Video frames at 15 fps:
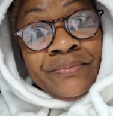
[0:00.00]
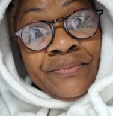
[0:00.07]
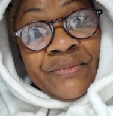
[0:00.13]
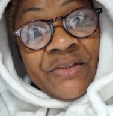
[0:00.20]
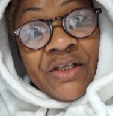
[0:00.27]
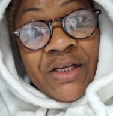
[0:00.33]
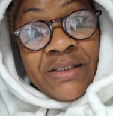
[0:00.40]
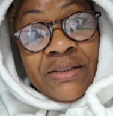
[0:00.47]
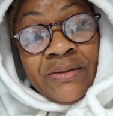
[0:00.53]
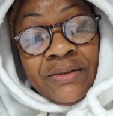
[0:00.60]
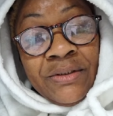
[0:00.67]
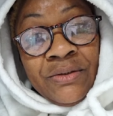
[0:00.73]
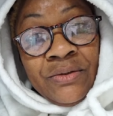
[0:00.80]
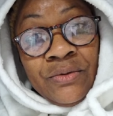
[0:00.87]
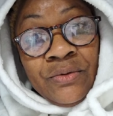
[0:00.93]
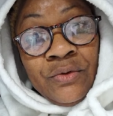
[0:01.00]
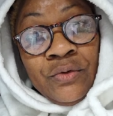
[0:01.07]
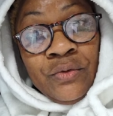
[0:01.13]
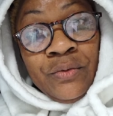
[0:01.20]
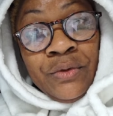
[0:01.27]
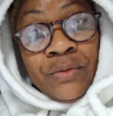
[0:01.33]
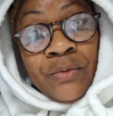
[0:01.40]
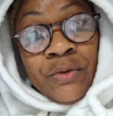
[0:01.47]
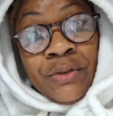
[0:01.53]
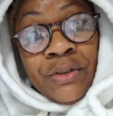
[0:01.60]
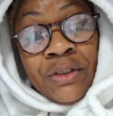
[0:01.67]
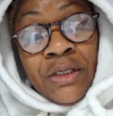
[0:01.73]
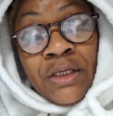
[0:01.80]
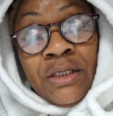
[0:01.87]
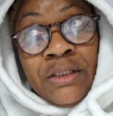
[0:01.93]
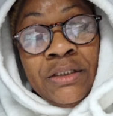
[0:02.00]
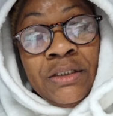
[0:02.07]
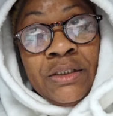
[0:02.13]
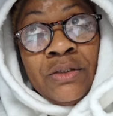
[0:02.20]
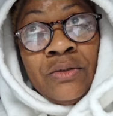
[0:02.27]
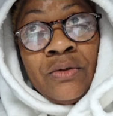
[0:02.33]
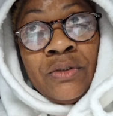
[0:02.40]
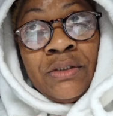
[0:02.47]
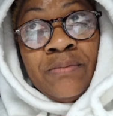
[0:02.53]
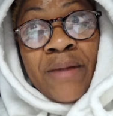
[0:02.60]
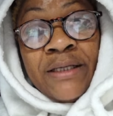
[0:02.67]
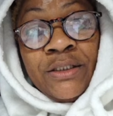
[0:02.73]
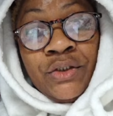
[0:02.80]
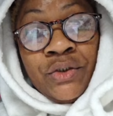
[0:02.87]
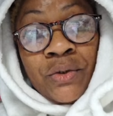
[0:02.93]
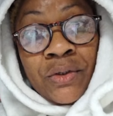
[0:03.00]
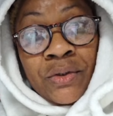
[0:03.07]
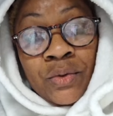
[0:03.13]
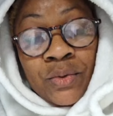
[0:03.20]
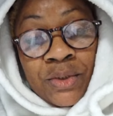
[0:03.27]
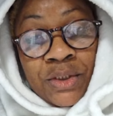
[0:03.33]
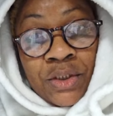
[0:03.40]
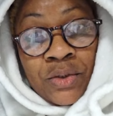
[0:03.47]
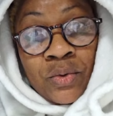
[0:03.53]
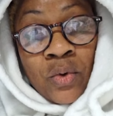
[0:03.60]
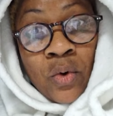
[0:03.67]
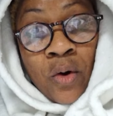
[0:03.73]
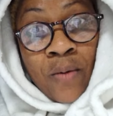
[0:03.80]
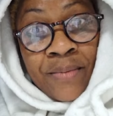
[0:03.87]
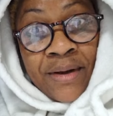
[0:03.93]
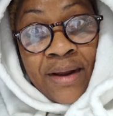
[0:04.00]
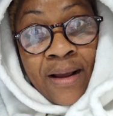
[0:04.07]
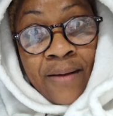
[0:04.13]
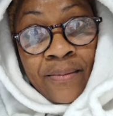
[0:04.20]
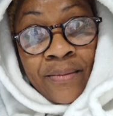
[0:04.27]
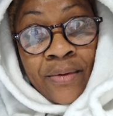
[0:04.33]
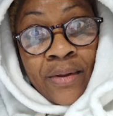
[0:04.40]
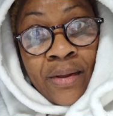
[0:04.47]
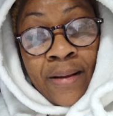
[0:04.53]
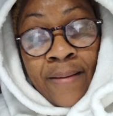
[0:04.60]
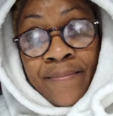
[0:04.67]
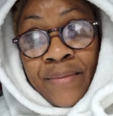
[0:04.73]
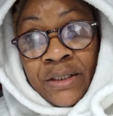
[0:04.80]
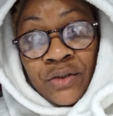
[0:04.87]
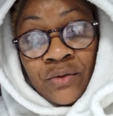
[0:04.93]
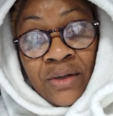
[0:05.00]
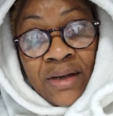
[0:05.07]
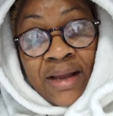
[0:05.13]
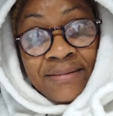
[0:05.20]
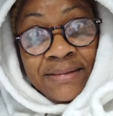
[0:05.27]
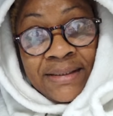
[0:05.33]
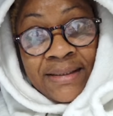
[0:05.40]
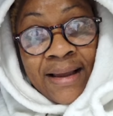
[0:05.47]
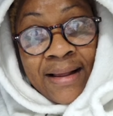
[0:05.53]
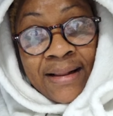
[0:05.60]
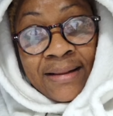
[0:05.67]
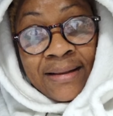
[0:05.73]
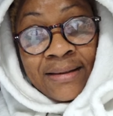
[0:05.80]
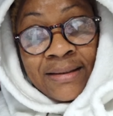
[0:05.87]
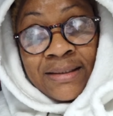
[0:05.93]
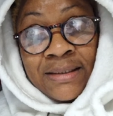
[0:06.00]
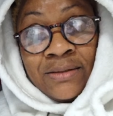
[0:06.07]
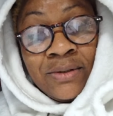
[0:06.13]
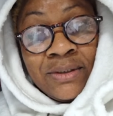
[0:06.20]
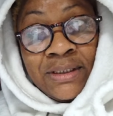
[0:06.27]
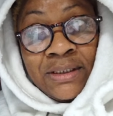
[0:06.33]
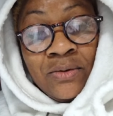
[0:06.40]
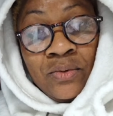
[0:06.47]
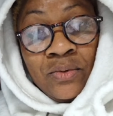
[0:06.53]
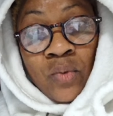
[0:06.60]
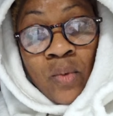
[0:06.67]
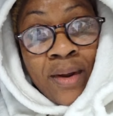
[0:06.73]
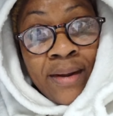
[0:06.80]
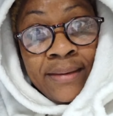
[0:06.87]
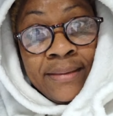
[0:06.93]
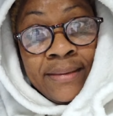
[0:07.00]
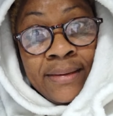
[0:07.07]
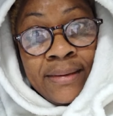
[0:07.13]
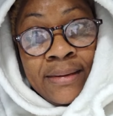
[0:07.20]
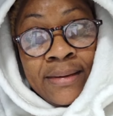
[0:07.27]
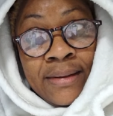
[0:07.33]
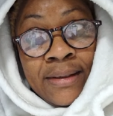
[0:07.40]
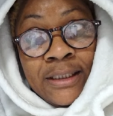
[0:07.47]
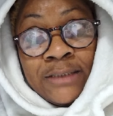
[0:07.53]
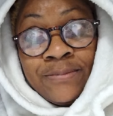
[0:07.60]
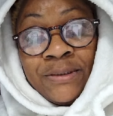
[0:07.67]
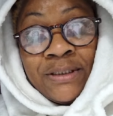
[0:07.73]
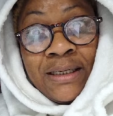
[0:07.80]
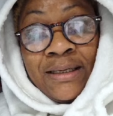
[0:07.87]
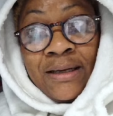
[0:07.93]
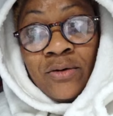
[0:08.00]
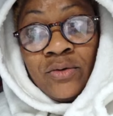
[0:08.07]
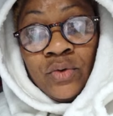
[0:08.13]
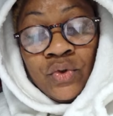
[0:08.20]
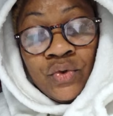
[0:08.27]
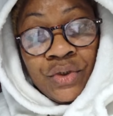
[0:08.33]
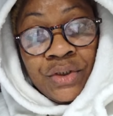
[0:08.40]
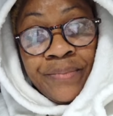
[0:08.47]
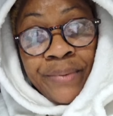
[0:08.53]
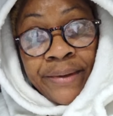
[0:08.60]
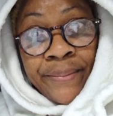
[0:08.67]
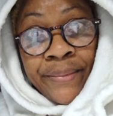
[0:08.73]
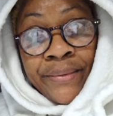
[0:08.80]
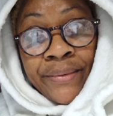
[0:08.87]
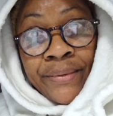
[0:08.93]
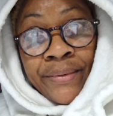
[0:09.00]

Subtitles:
It has nothing to do with money. It is not my joy to see you come down, but your lifestyle is not a good one, especially how you treat people.